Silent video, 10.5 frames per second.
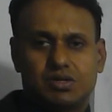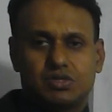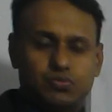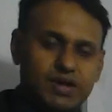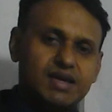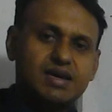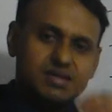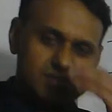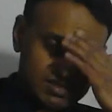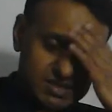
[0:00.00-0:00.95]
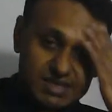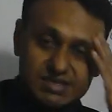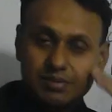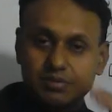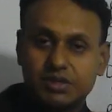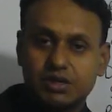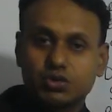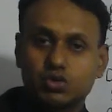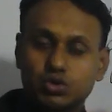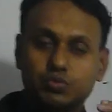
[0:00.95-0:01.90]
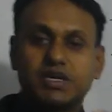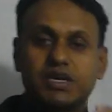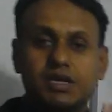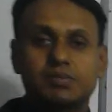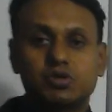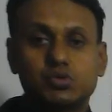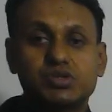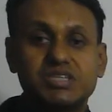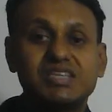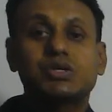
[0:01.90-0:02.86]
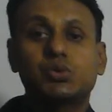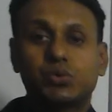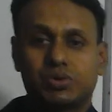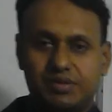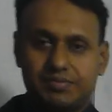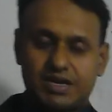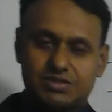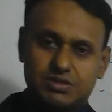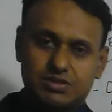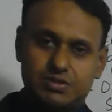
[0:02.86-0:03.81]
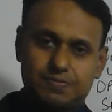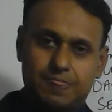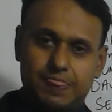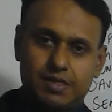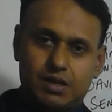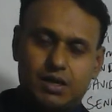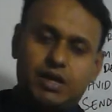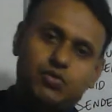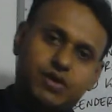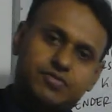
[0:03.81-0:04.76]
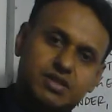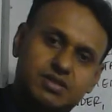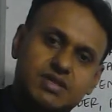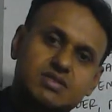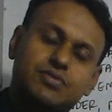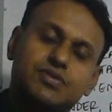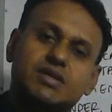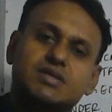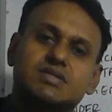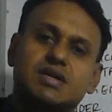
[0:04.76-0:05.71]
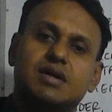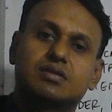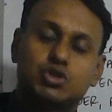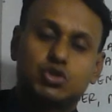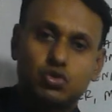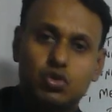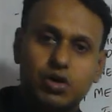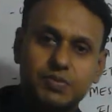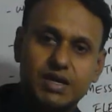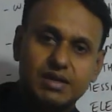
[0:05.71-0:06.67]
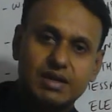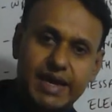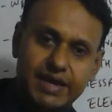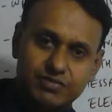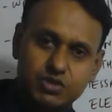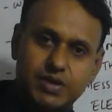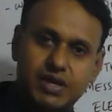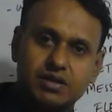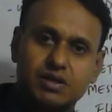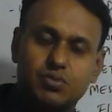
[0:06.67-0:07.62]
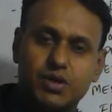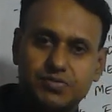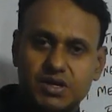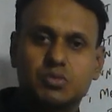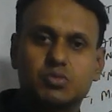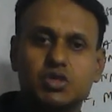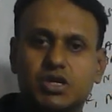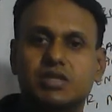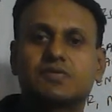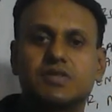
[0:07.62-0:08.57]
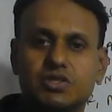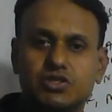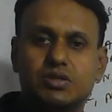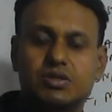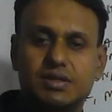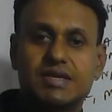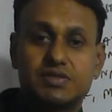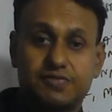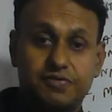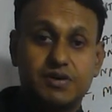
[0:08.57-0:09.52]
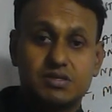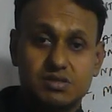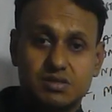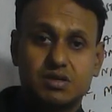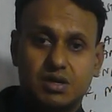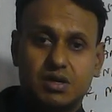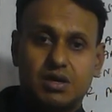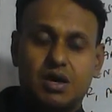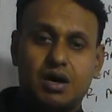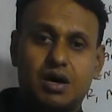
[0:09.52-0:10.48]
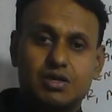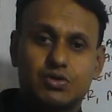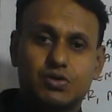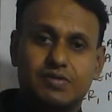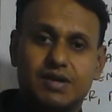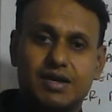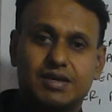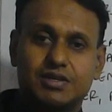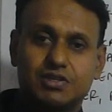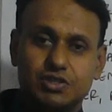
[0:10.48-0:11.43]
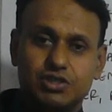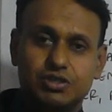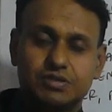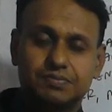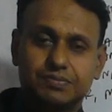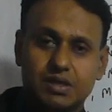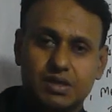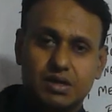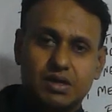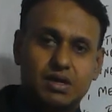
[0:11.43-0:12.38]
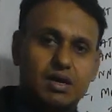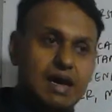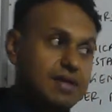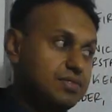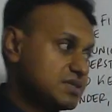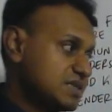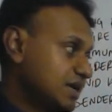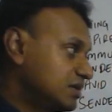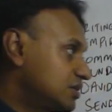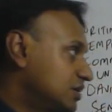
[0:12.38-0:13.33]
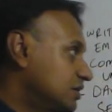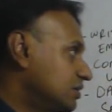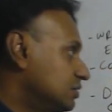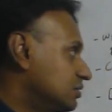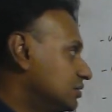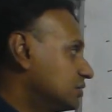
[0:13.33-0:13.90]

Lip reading: So when I say something, you should be able to decode the message. And one of the things that we understand, there should not be any language barrier when we are communicating with each other. That's the first sort of like condition. And the second thing,